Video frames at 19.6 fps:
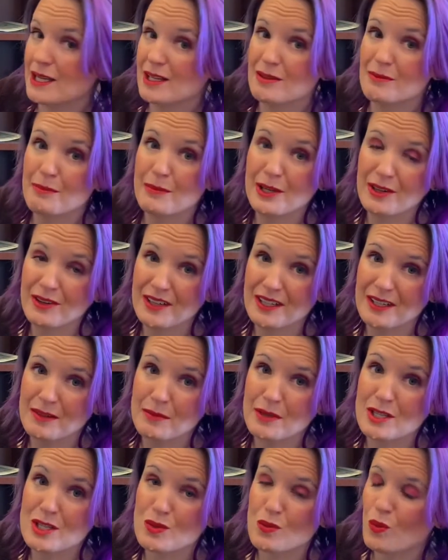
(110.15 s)
Miriam
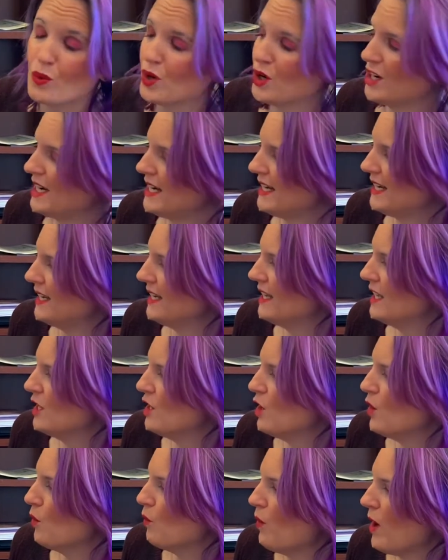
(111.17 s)
is worried.
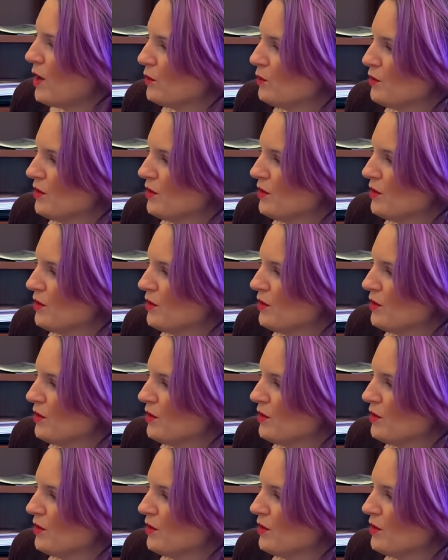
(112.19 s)
What